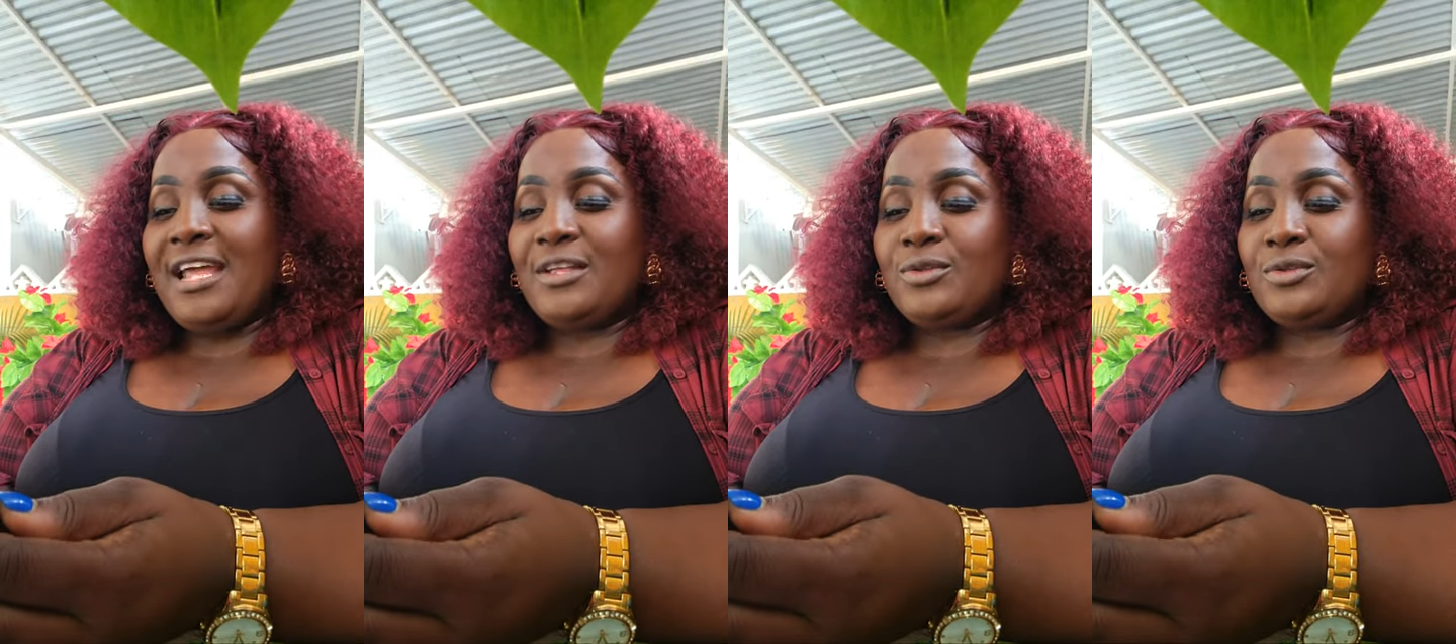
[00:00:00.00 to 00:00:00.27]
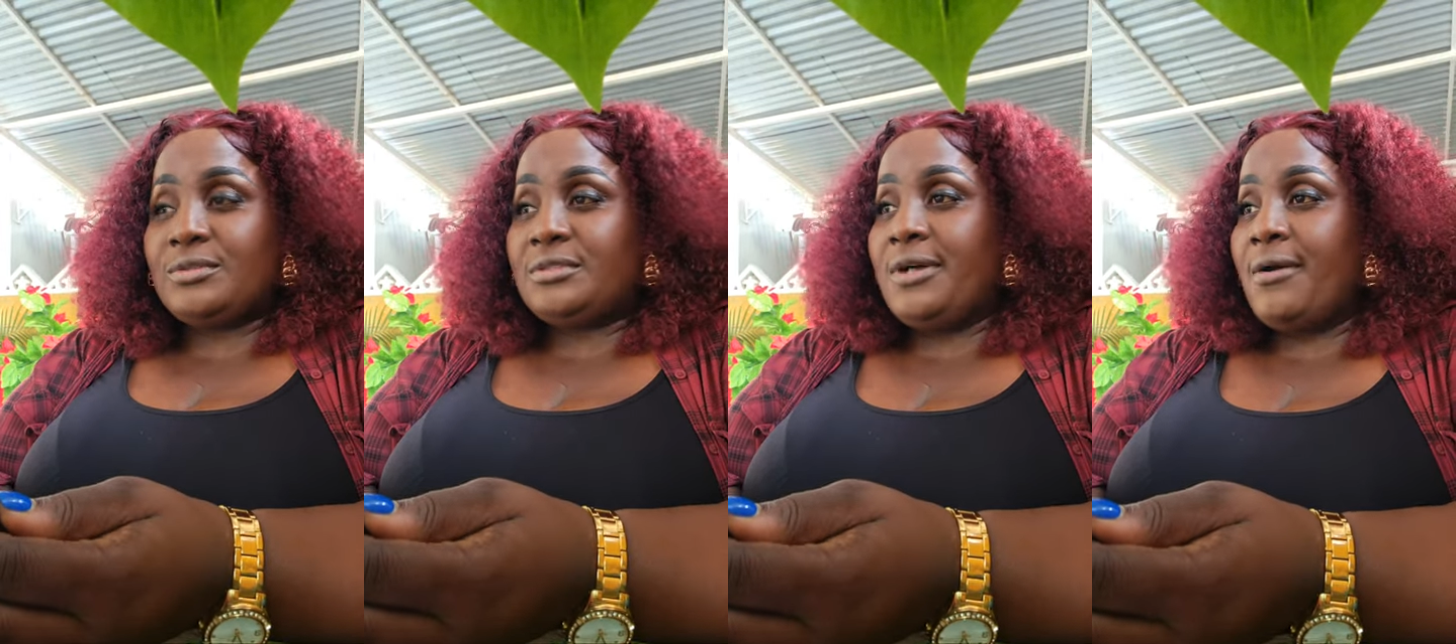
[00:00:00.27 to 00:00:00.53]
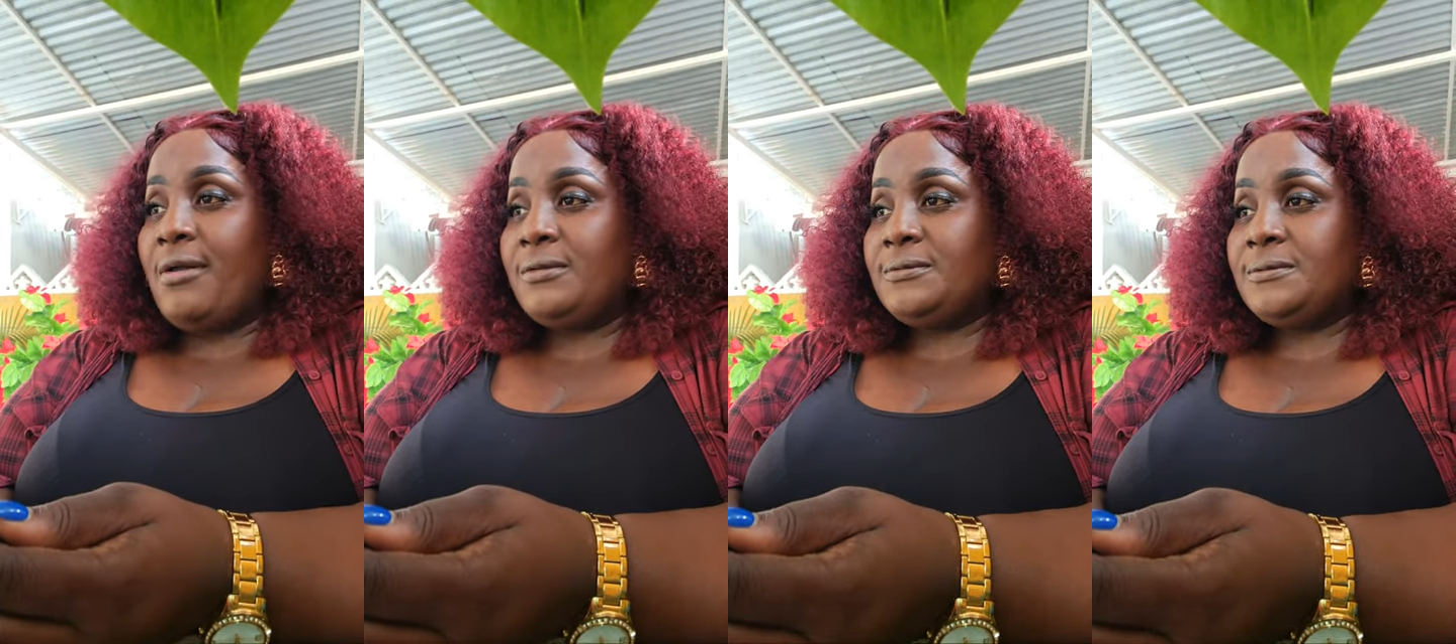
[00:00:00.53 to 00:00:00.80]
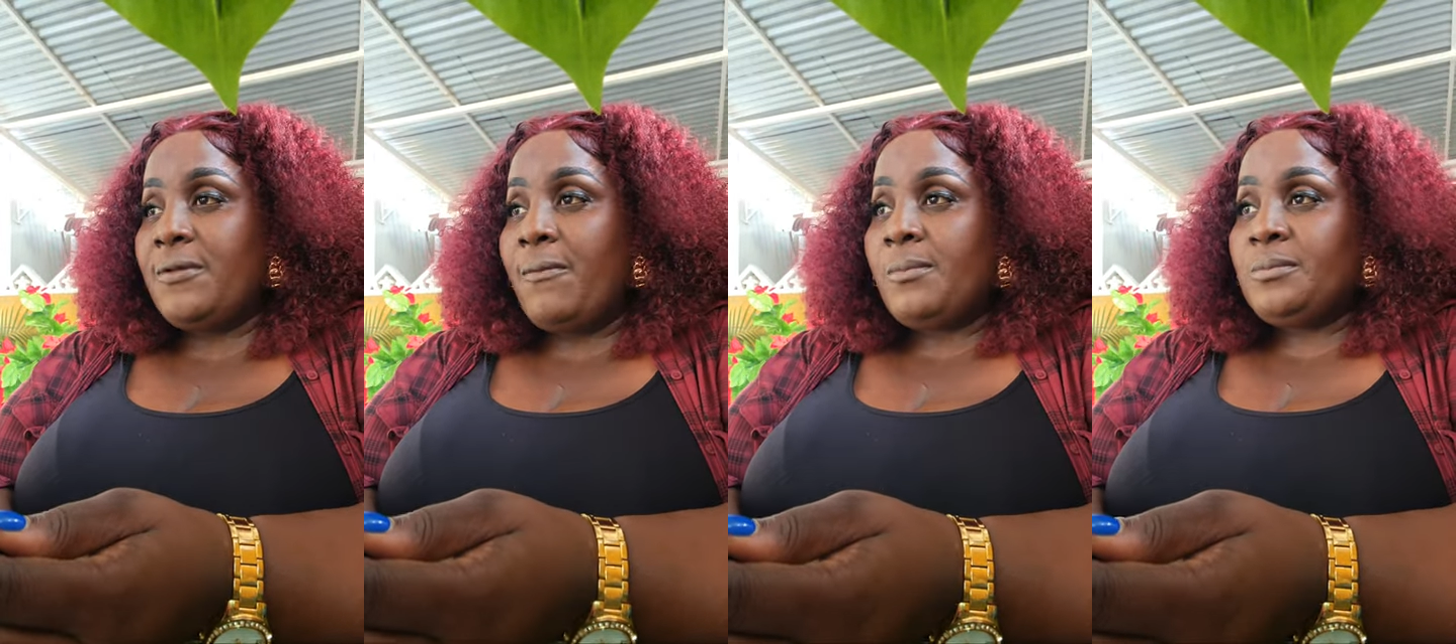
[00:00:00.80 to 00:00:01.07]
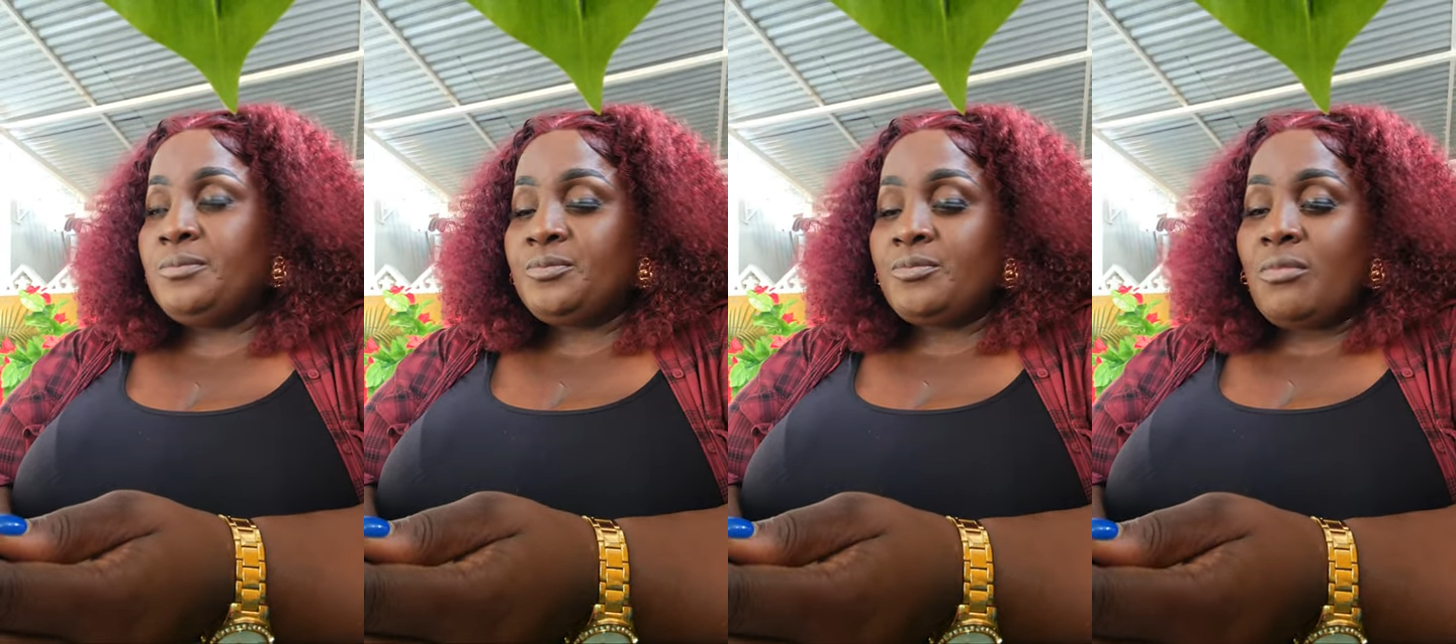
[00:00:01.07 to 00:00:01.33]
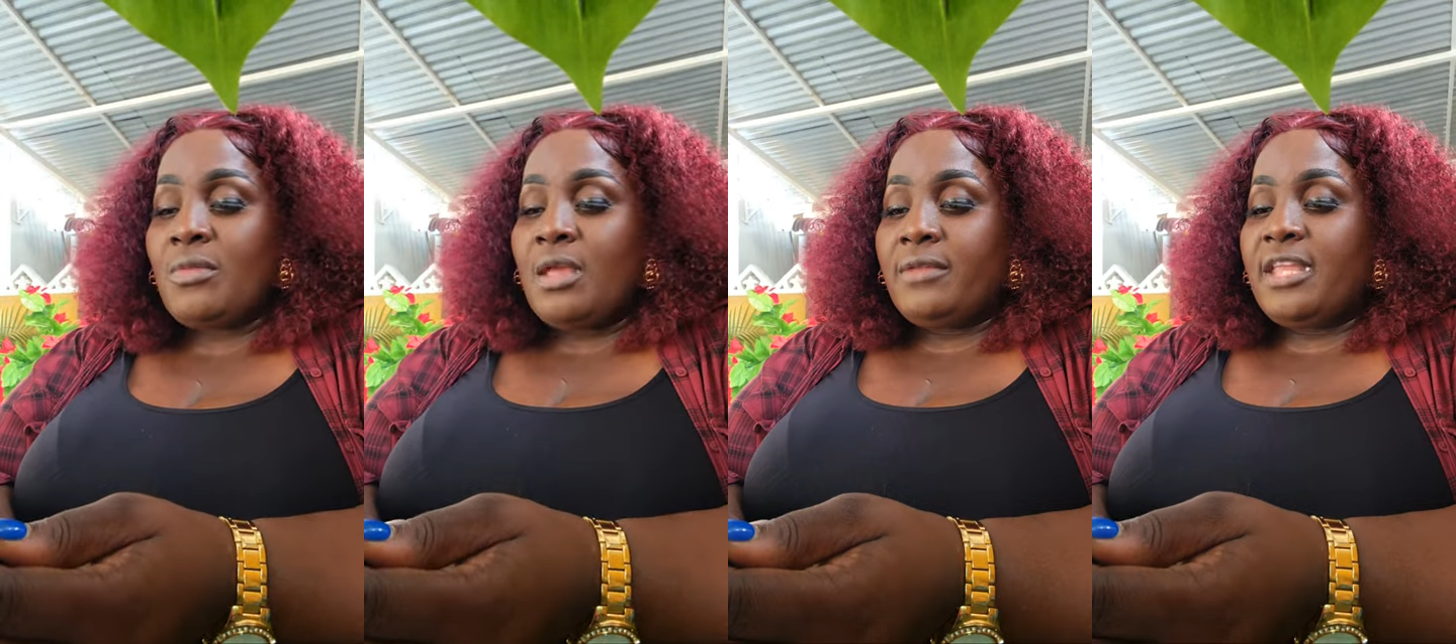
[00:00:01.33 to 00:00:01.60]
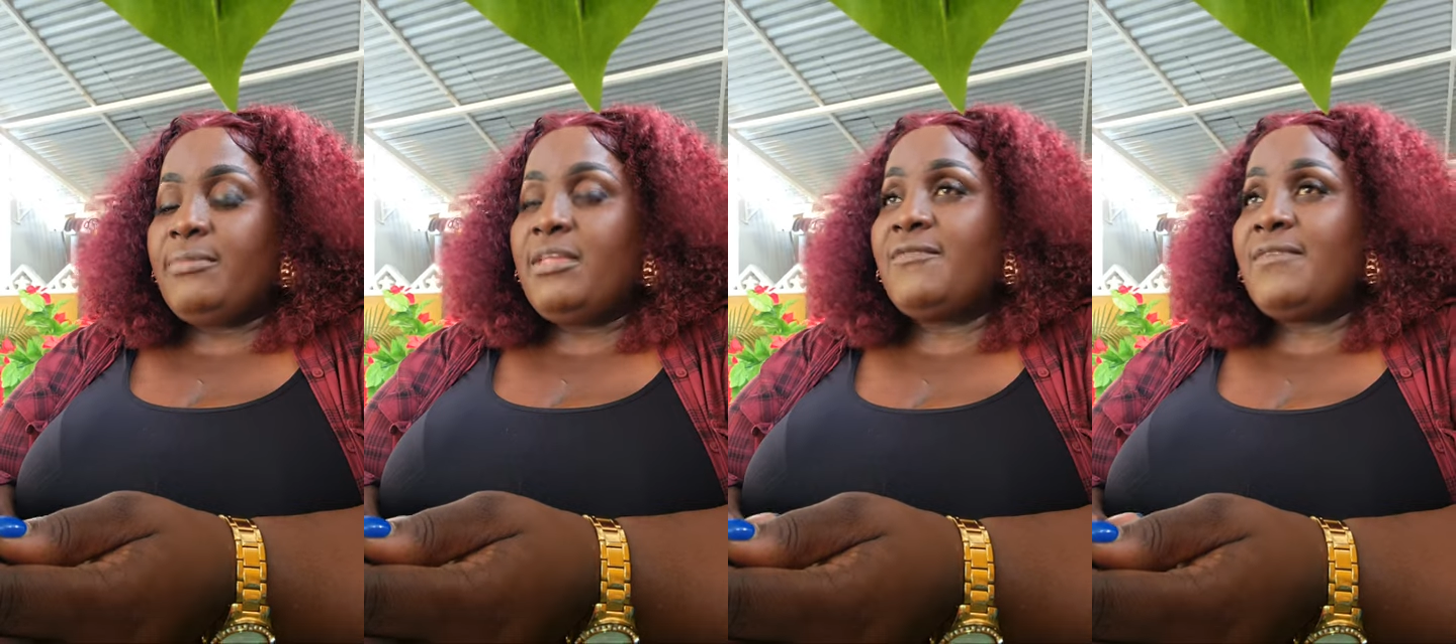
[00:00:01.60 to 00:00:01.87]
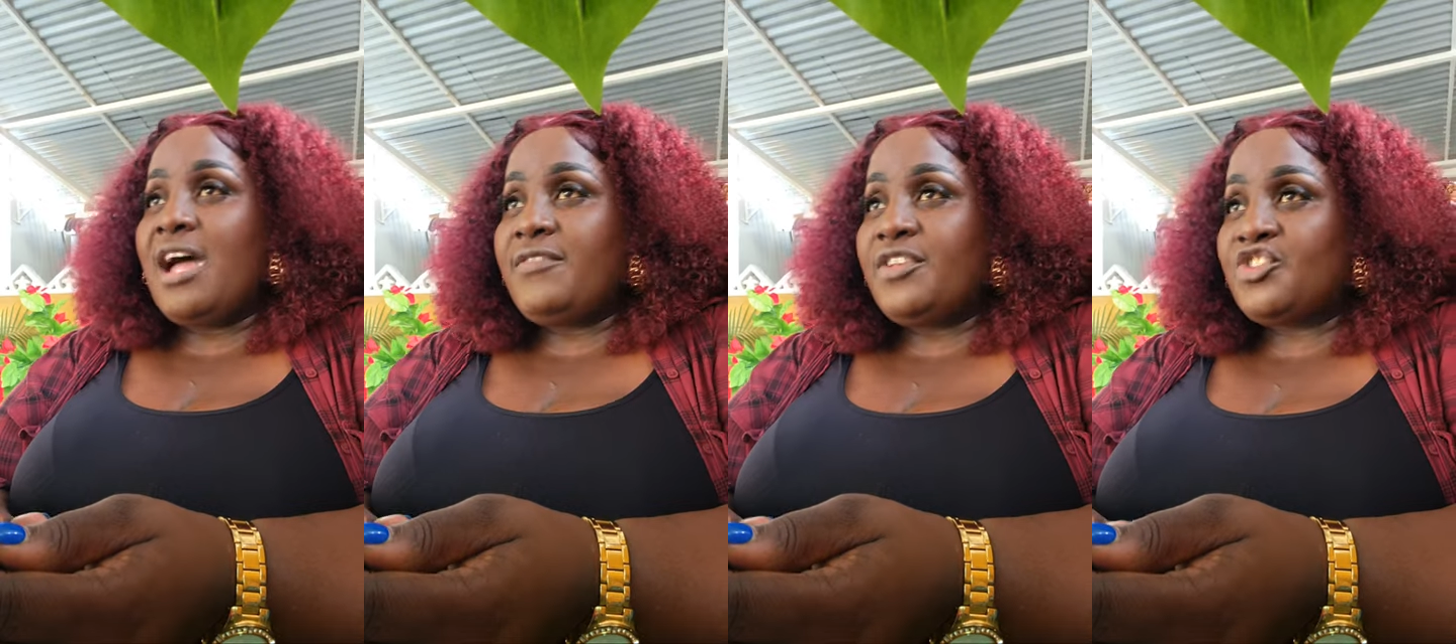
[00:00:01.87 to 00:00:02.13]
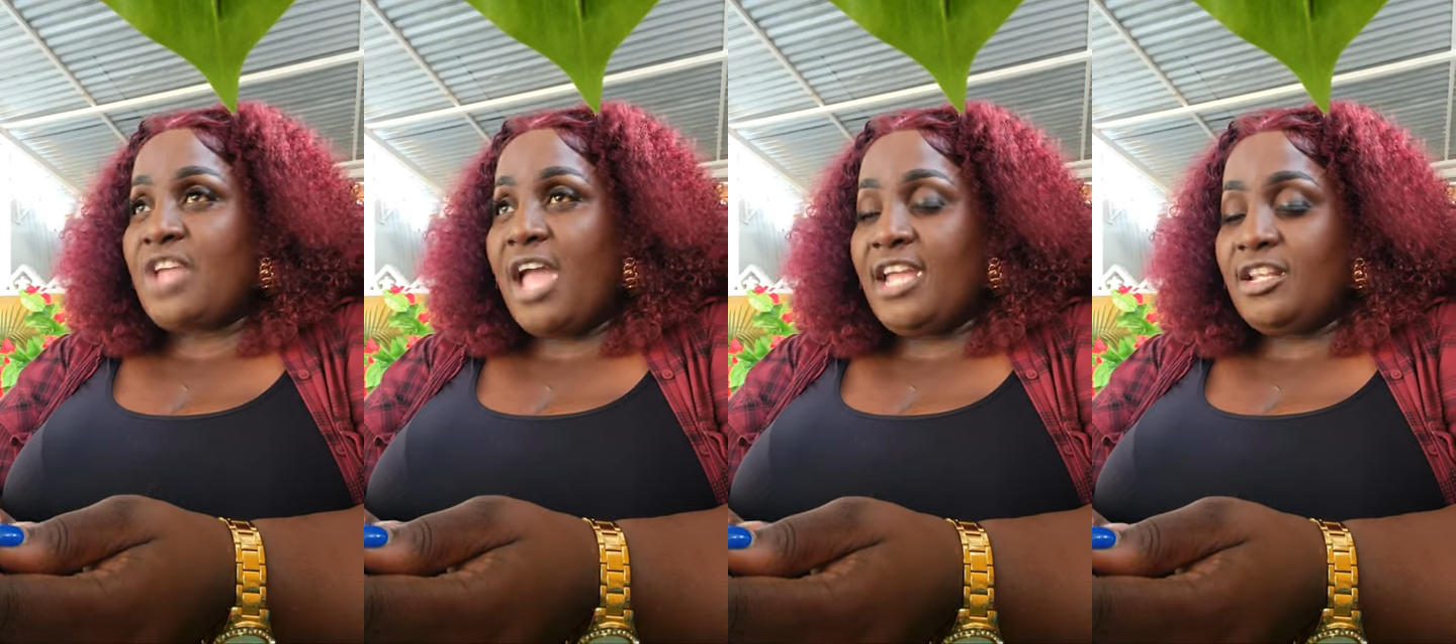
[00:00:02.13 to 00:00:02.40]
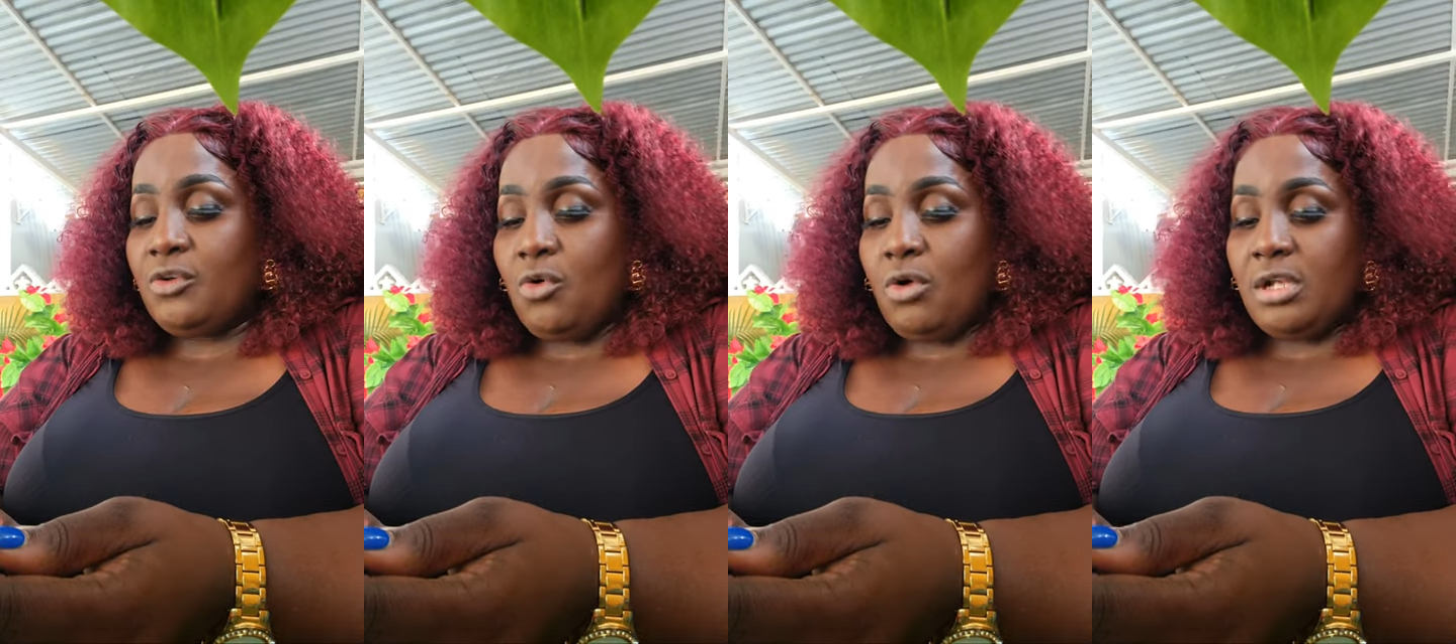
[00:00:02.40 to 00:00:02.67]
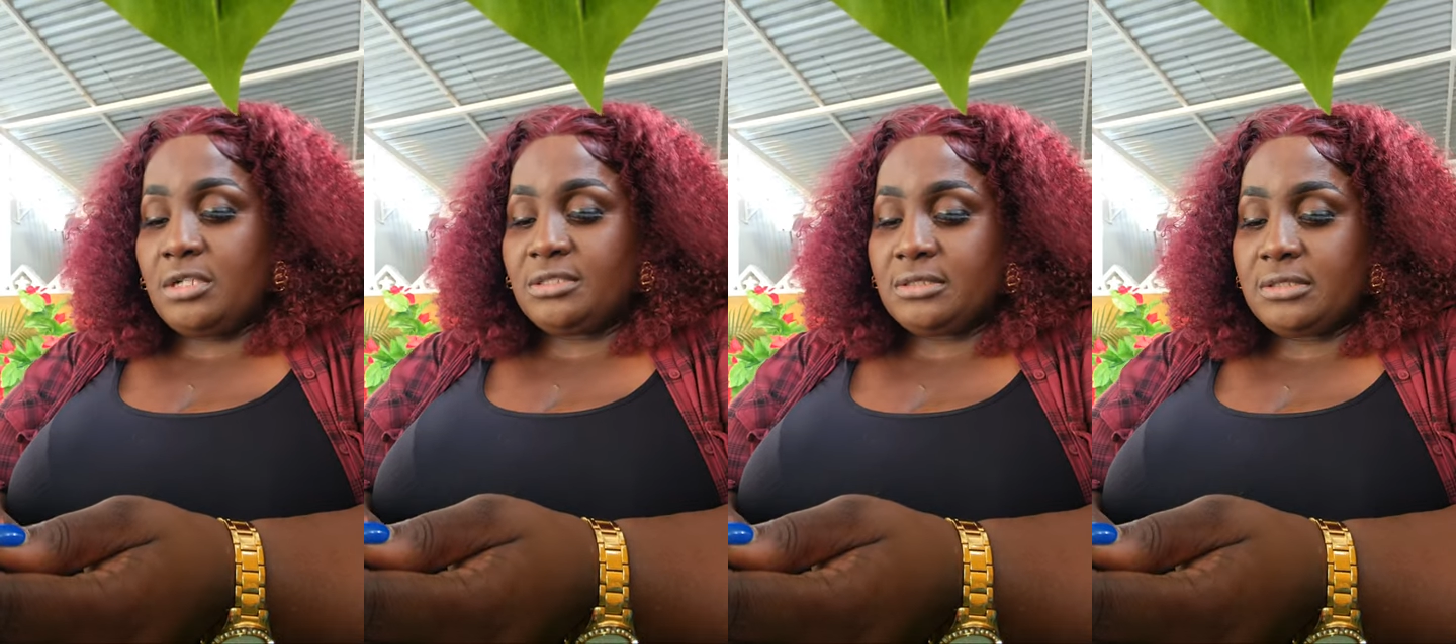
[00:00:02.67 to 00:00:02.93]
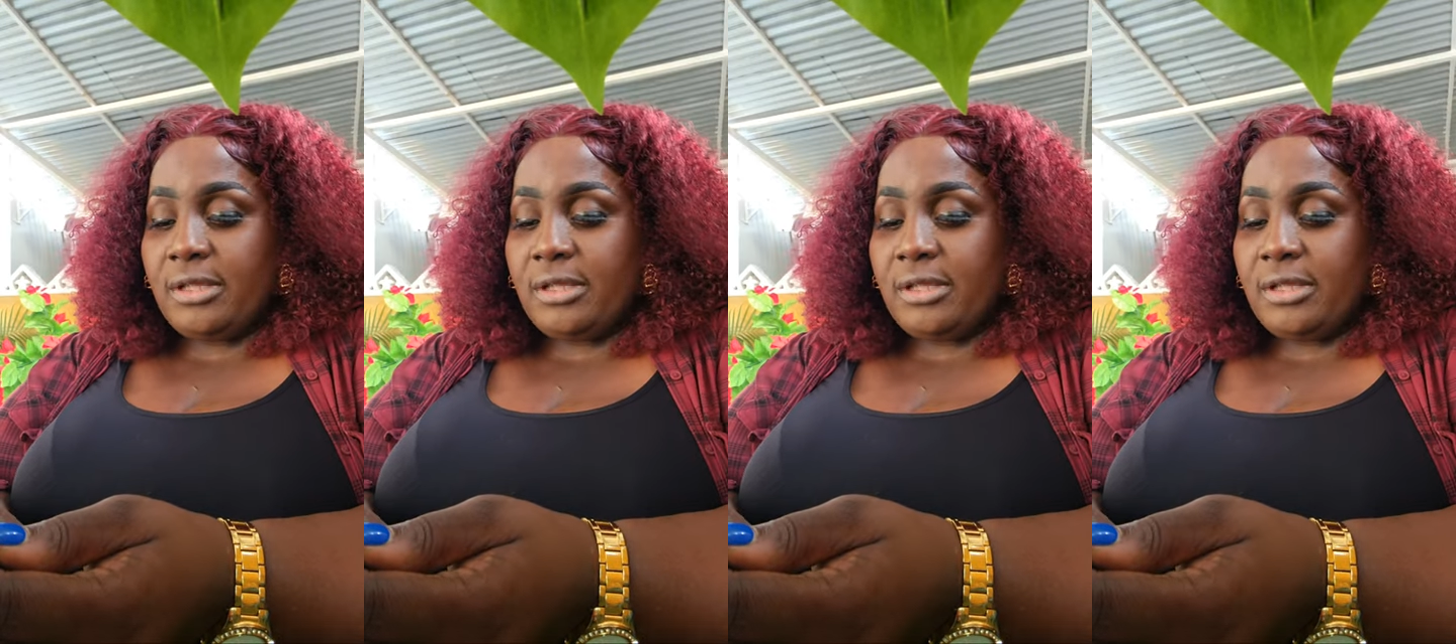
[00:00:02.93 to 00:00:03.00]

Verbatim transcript: Them never had the shine goal.